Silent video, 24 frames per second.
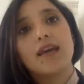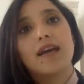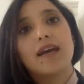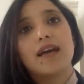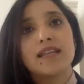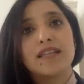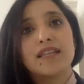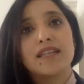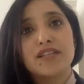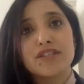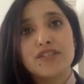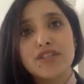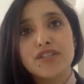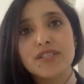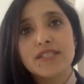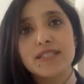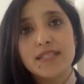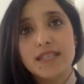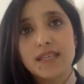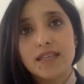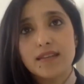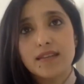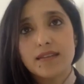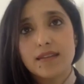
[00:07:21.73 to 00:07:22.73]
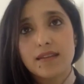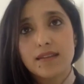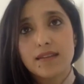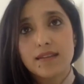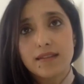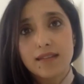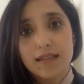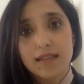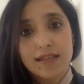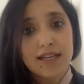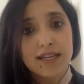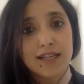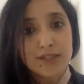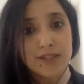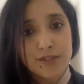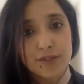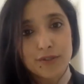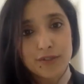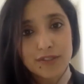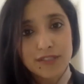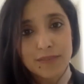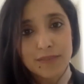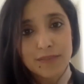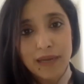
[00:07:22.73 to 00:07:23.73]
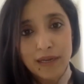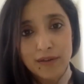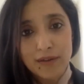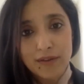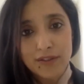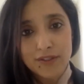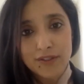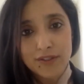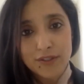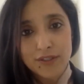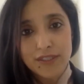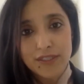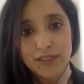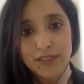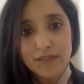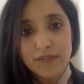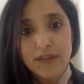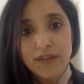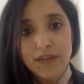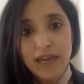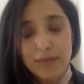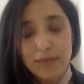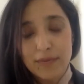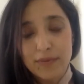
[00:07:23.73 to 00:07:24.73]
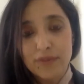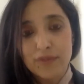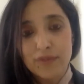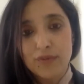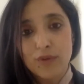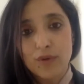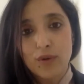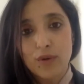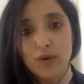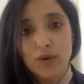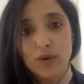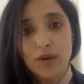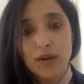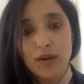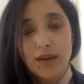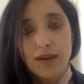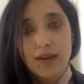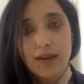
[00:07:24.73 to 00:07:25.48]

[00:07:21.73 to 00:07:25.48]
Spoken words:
And I just think that, like I talked about a duty of care before,